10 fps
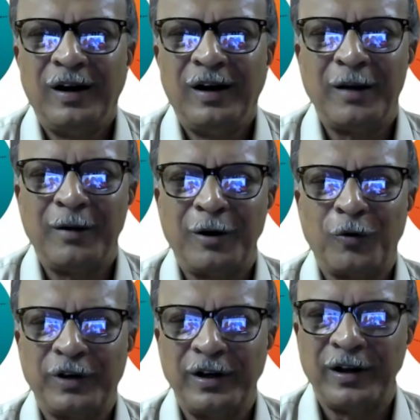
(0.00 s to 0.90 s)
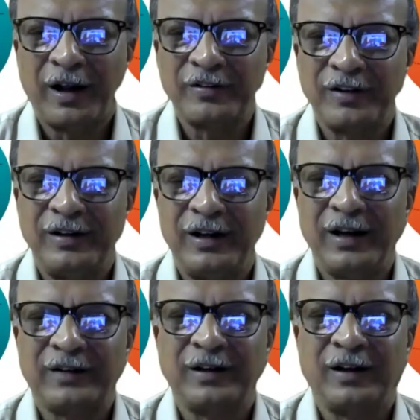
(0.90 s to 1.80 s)
and our Rotary International
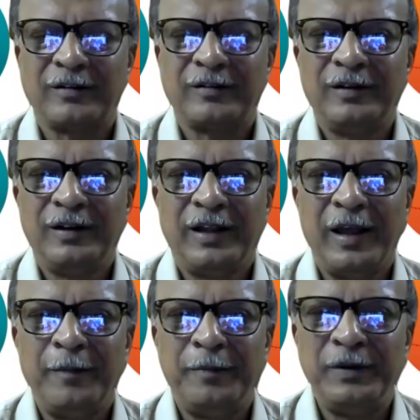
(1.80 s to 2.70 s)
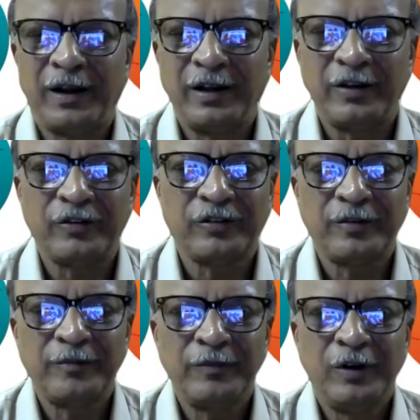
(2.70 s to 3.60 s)
Director, KP Nagesh,